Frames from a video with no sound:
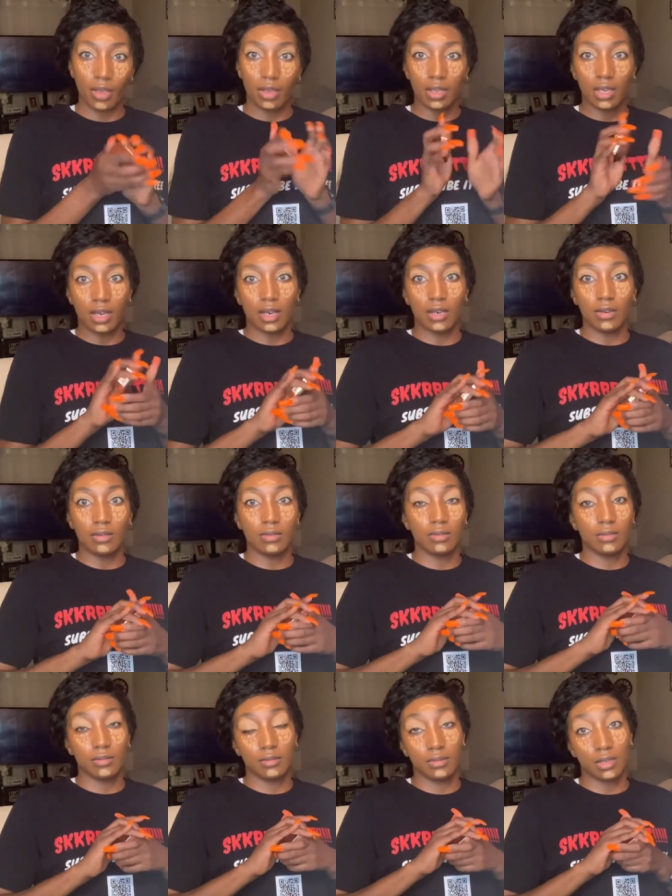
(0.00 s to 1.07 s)
Yeah,
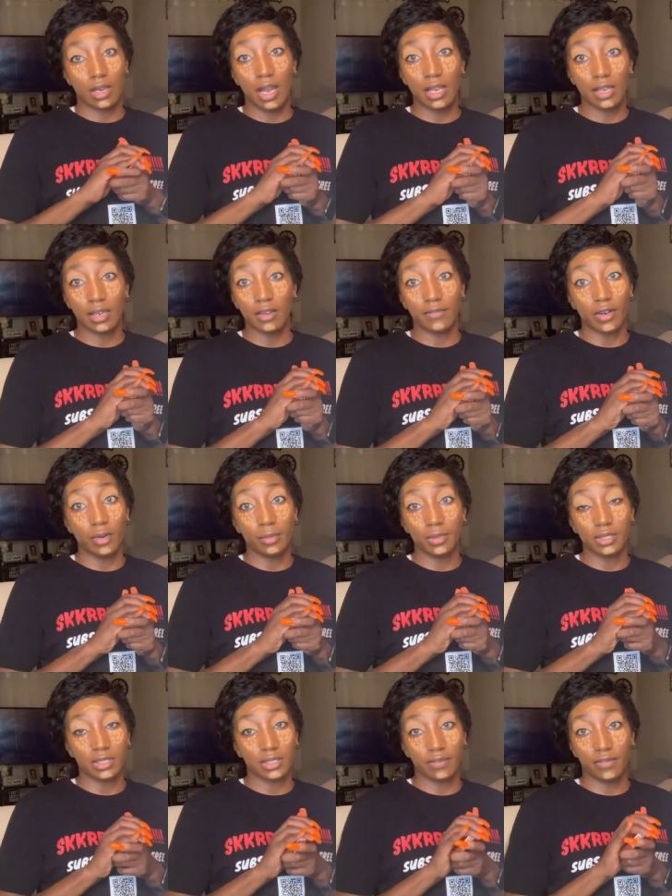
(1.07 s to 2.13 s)
I can never open
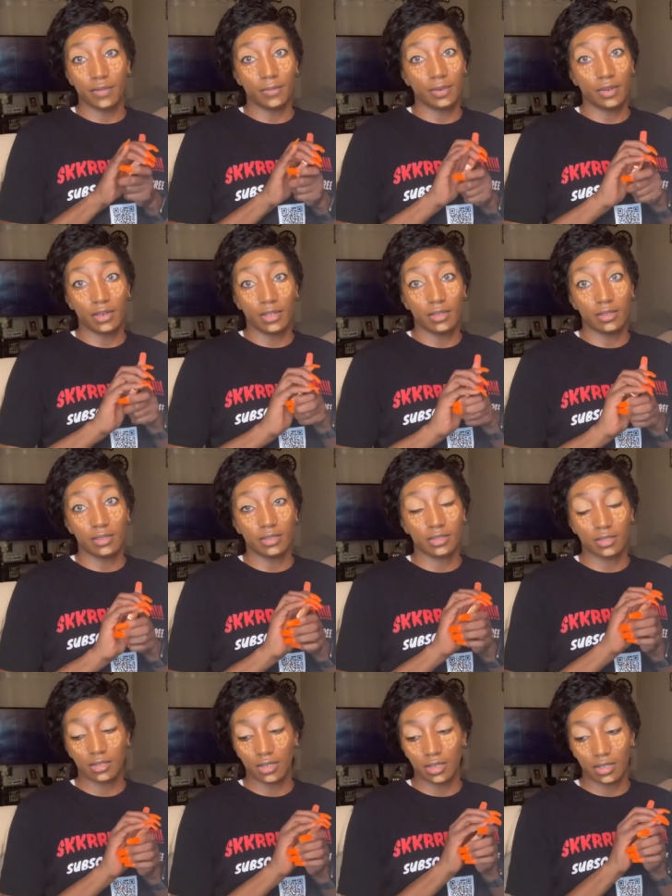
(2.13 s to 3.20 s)
this stuff up with on
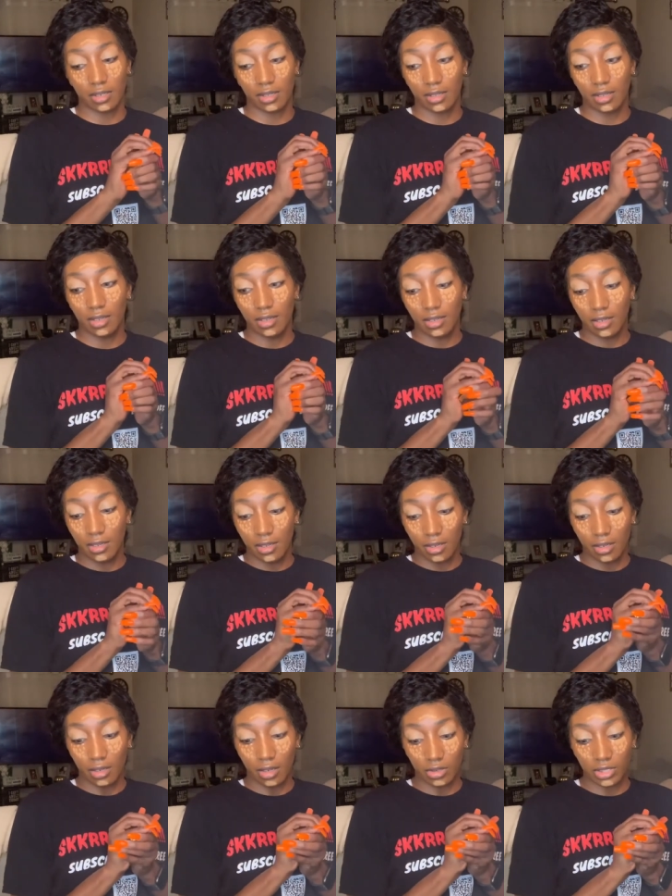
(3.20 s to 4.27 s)
else. Like
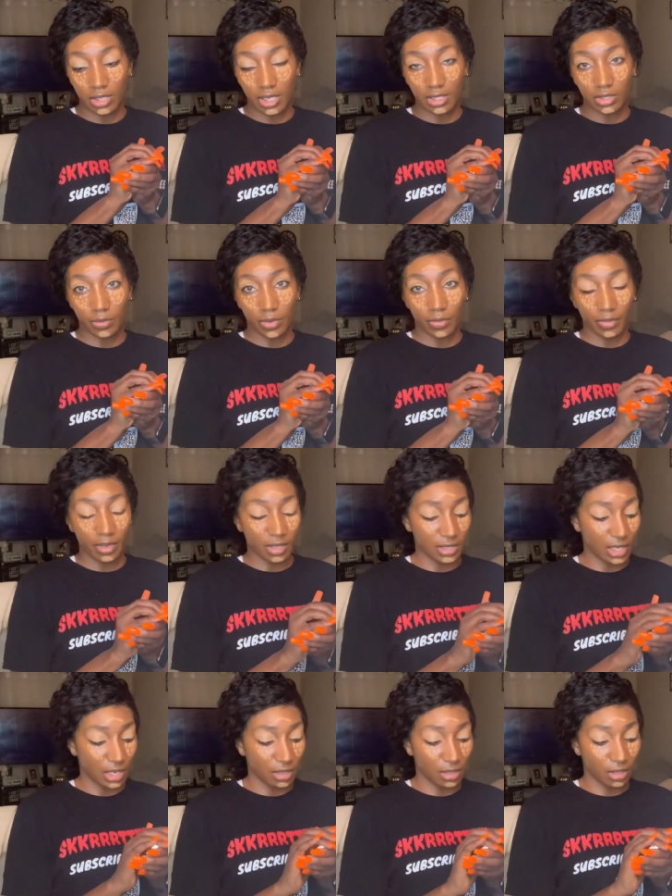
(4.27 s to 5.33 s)
no shade to Riri
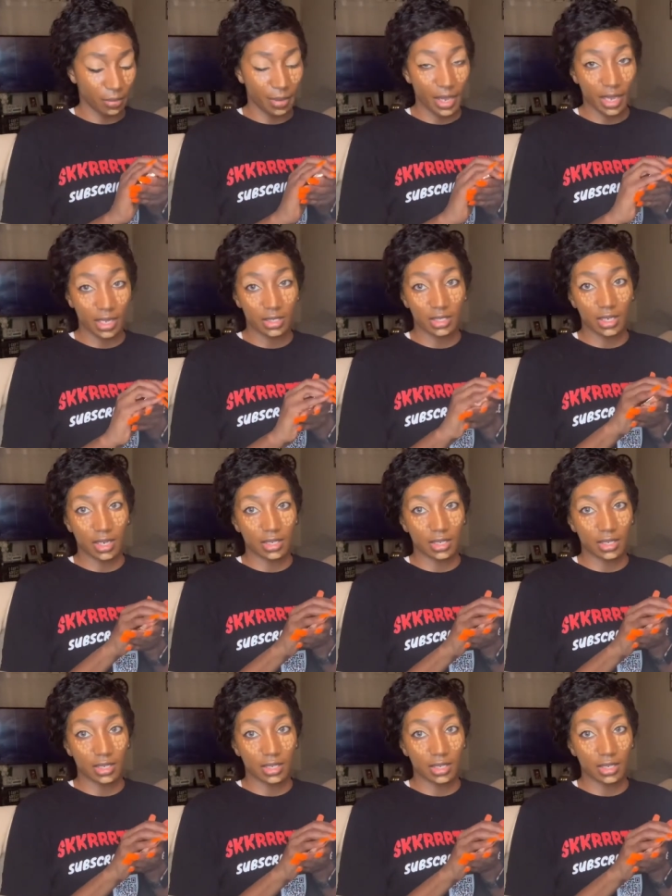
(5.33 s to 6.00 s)
because I love her packaging.